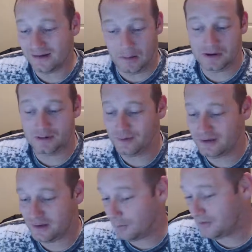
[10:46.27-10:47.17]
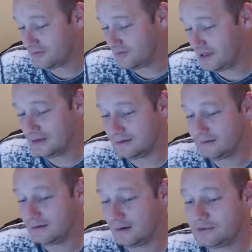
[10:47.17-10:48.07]
I'm gonna go with it. I'm just
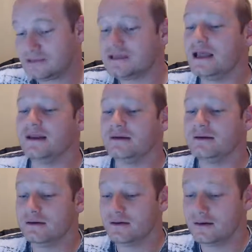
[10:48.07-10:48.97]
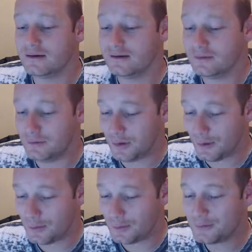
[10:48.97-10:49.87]
saying.
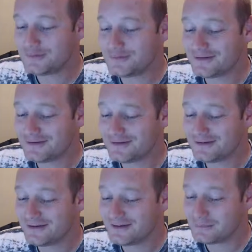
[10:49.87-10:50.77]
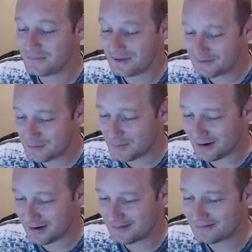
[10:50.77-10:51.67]
Don't be
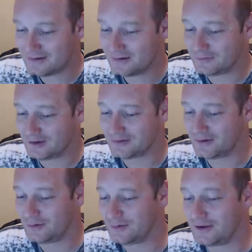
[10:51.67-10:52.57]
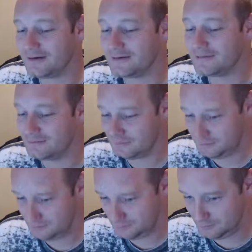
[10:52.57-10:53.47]
surprised if South Carolina
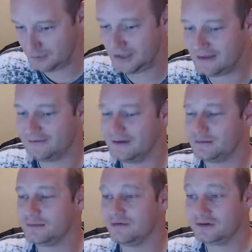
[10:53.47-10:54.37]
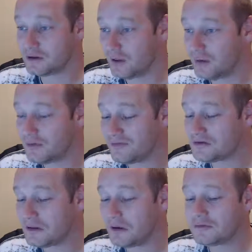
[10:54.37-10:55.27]
plays them. If it's
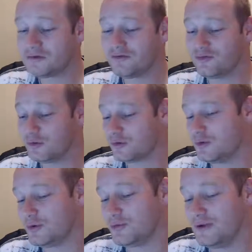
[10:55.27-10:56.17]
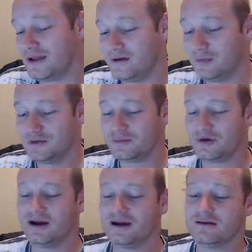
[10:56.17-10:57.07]
close in the fourth quarter, man, don't be
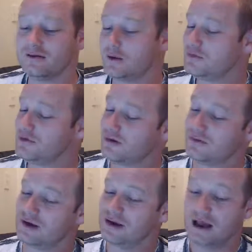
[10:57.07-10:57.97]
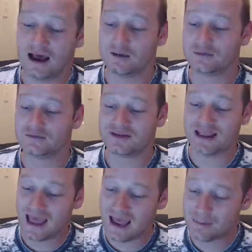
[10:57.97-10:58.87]
surprised. I'm just all I'm saying. I don't see
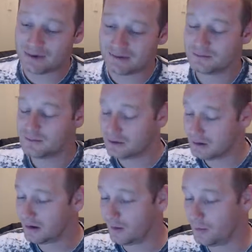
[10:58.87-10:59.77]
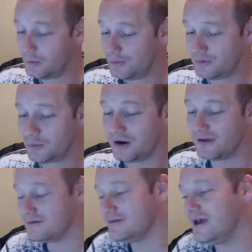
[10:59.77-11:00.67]
it happening, but I wouldn't be
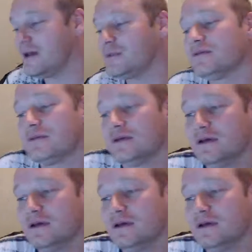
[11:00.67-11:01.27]
surprised if it happens.